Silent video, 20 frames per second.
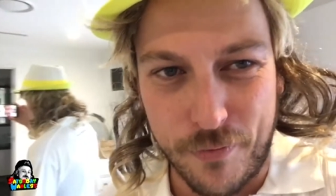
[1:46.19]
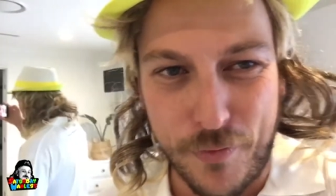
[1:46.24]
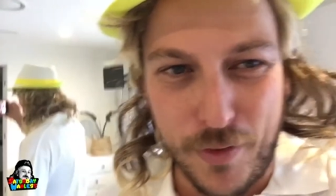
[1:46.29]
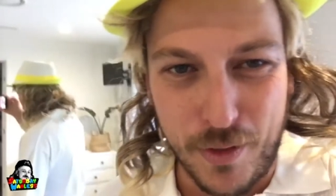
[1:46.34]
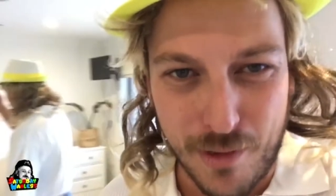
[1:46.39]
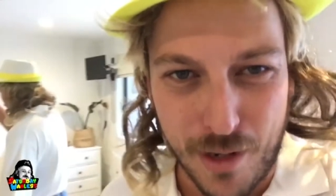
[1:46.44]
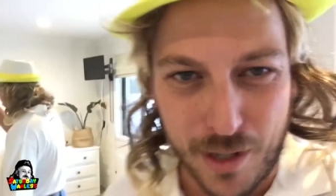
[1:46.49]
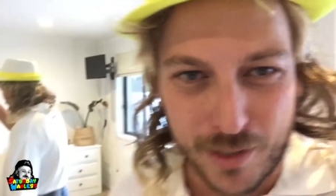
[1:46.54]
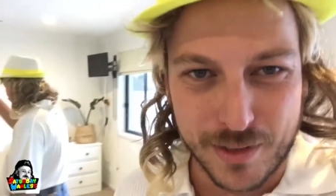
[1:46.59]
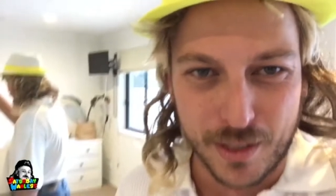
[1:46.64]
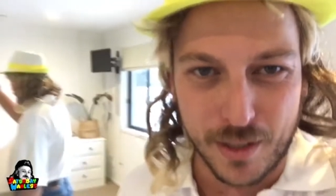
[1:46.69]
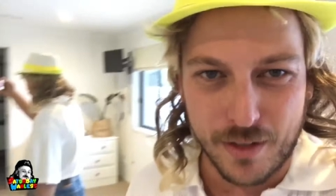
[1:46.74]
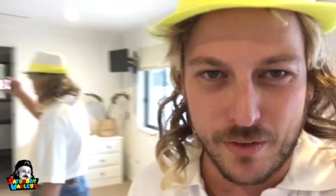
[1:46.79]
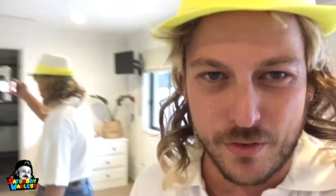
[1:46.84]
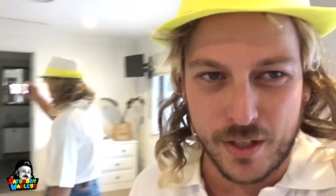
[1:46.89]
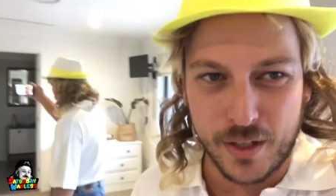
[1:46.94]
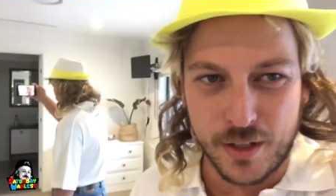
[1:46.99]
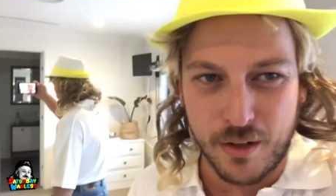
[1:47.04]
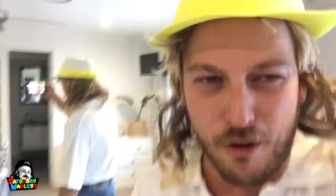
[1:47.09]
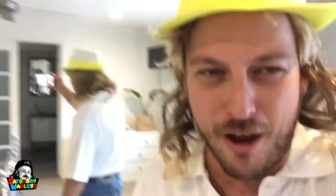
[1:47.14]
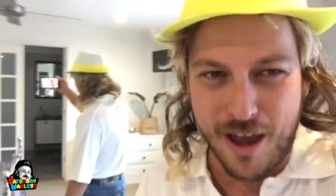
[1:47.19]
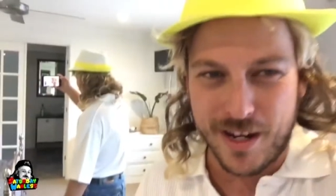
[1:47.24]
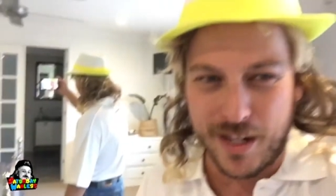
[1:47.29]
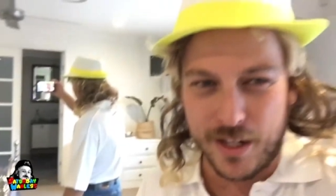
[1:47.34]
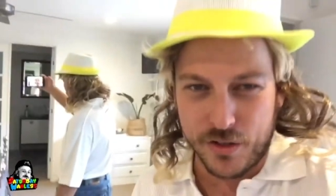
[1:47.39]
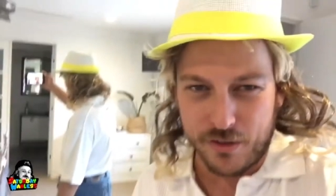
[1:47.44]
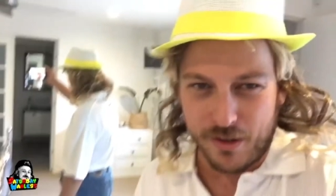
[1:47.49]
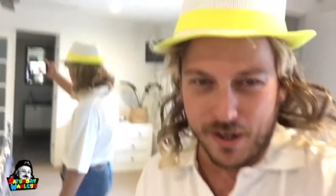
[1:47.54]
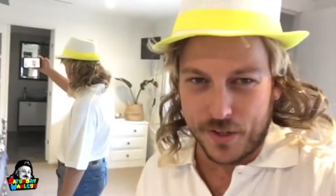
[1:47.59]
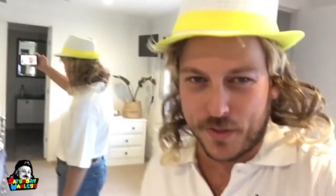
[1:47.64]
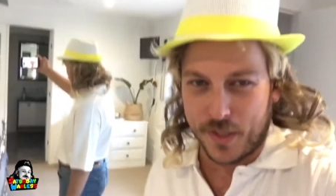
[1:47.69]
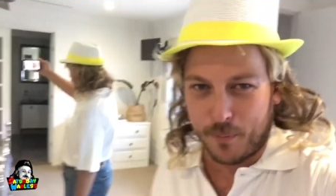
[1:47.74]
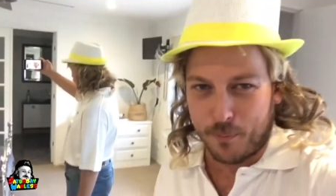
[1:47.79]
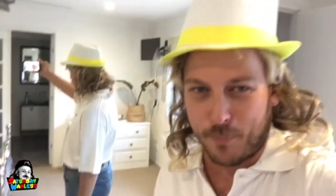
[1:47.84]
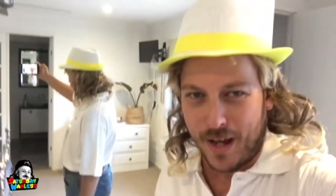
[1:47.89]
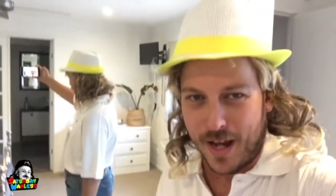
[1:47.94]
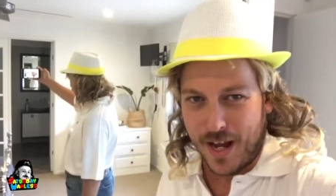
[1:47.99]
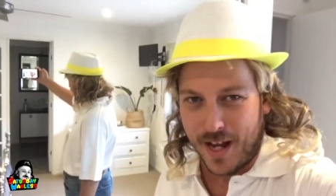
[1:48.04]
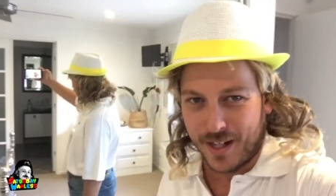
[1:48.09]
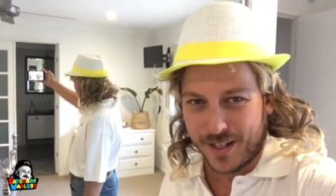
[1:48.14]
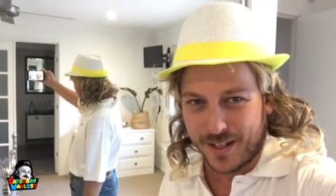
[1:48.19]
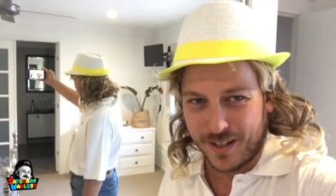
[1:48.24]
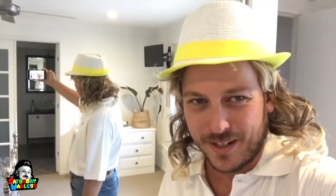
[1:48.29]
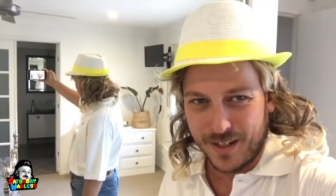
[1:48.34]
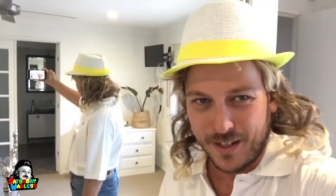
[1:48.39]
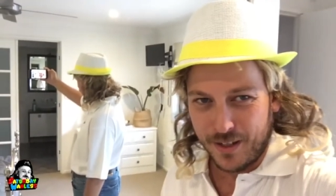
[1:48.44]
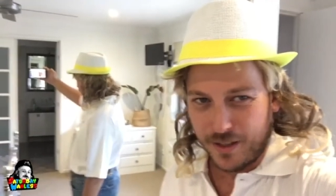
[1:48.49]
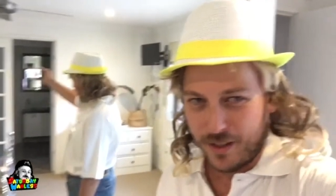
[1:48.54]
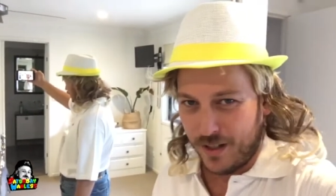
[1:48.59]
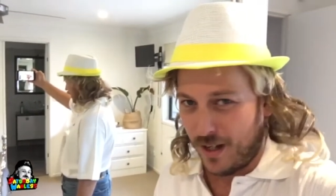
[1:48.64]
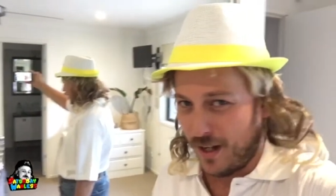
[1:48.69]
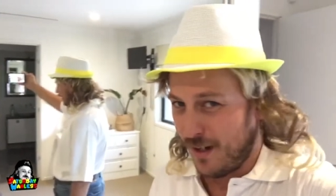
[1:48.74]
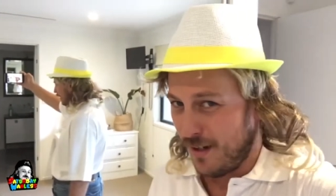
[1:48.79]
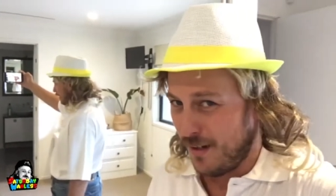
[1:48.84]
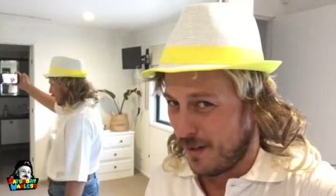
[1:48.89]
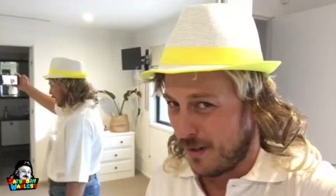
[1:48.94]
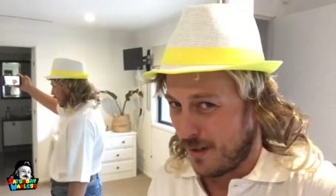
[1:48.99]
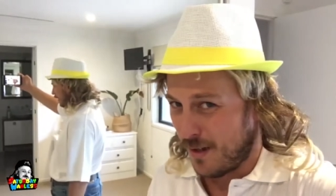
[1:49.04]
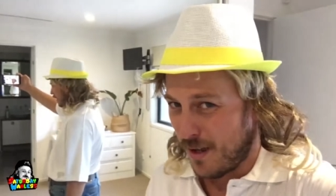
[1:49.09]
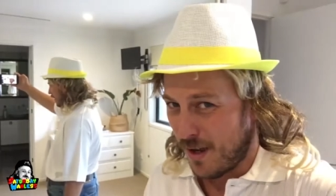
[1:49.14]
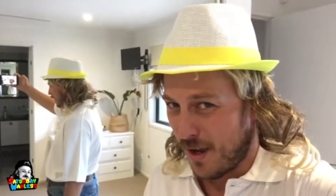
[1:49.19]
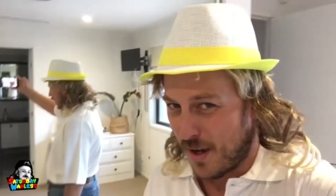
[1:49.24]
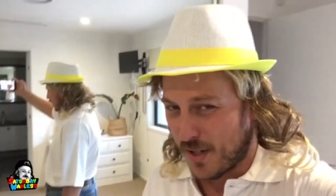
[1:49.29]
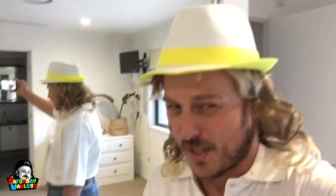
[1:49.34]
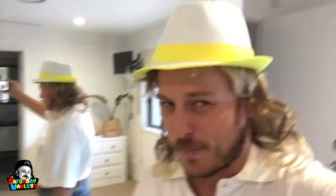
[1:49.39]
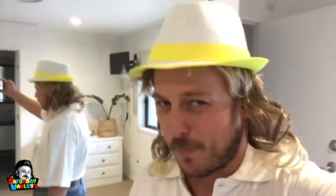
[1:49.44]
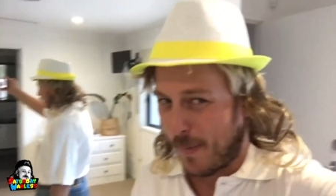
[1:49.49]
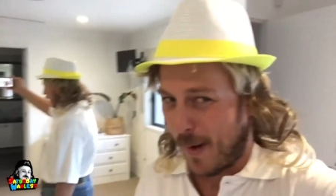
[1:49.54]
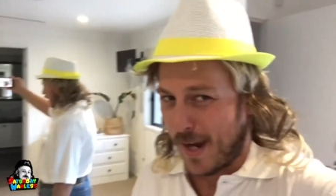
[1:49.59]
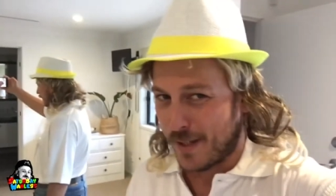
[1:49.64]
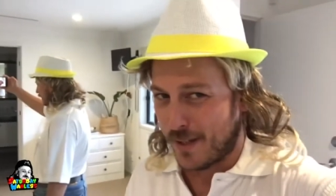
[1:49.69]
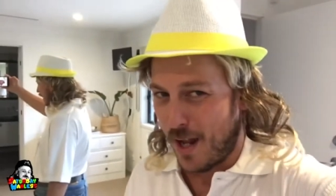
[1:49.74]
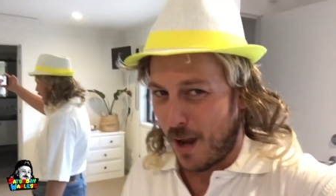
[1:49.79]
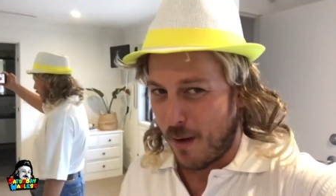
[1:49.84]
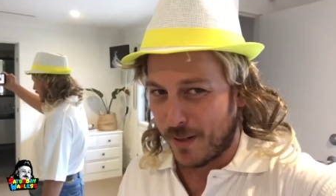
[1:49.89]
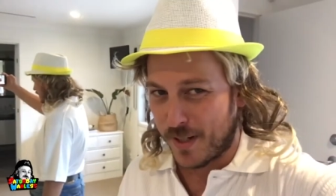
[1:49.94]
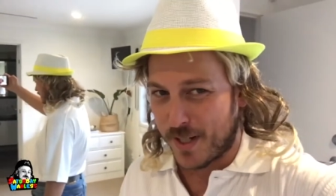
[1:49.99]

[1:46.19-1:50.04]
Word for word: I, feel like the, the guy at a Jurassic Park. You know, I spared no